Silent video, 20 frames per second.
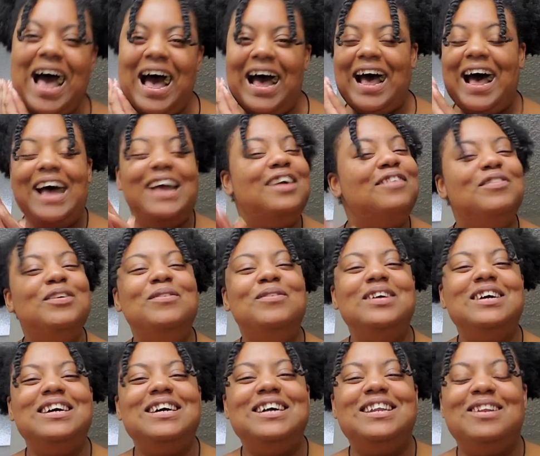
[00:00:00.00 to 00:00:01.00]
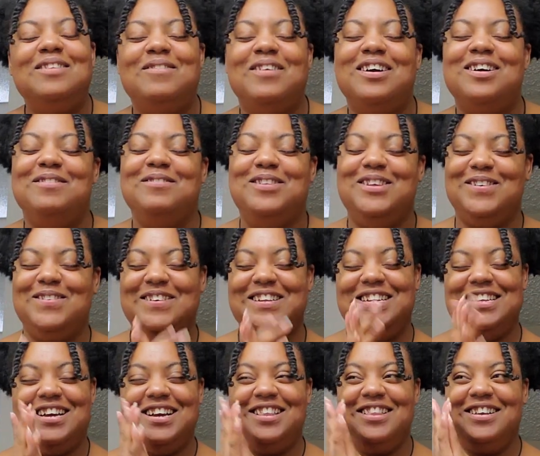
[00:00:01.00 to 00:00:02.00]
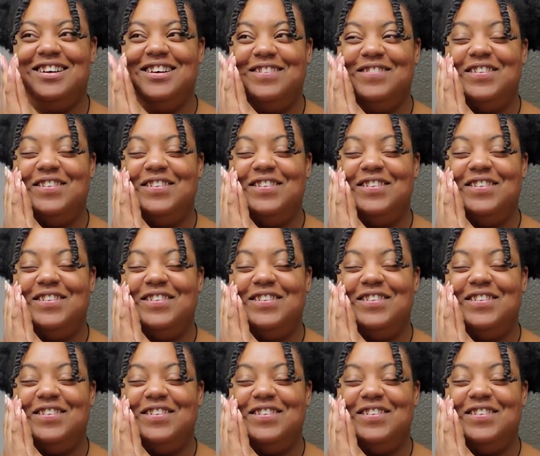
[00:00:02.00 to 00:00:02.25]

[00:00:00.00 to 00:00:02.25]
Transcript: Hi everyone, and welcome to another